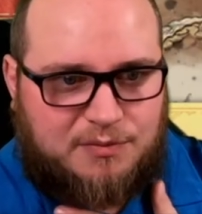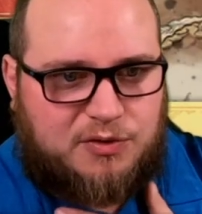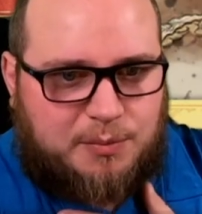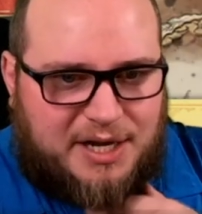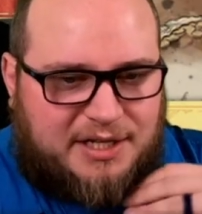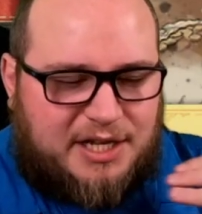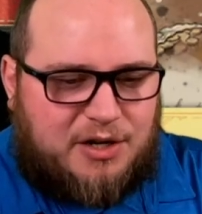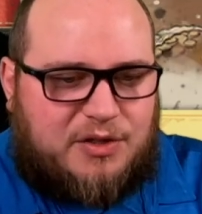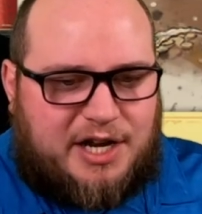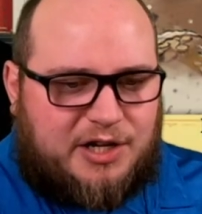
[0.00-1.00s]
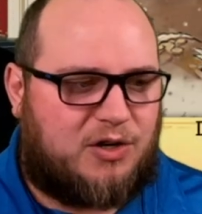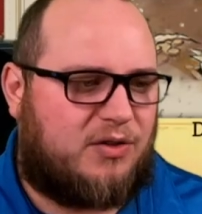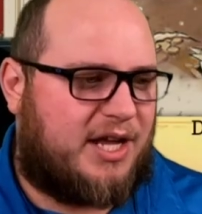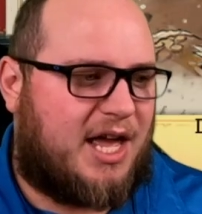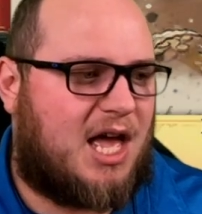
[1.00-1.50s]
for my gear that I
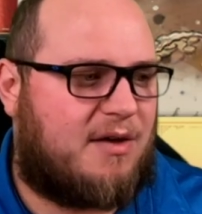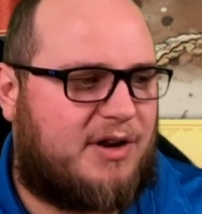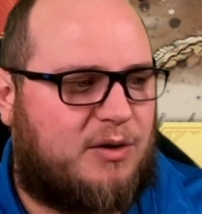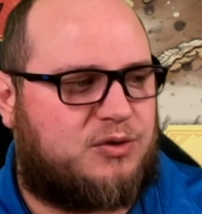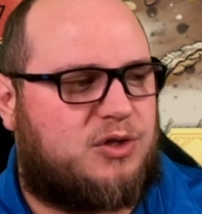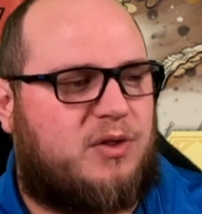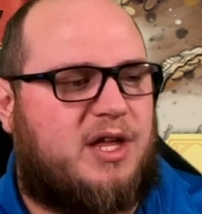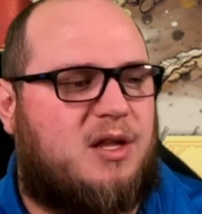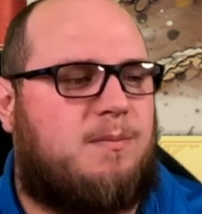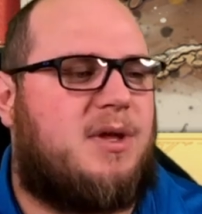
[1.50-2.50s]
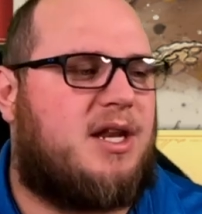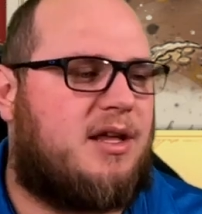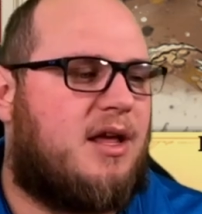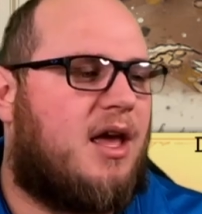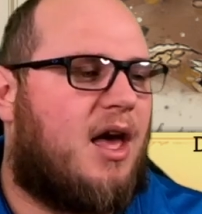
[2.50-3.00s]
currently have, and I will show that in a minute,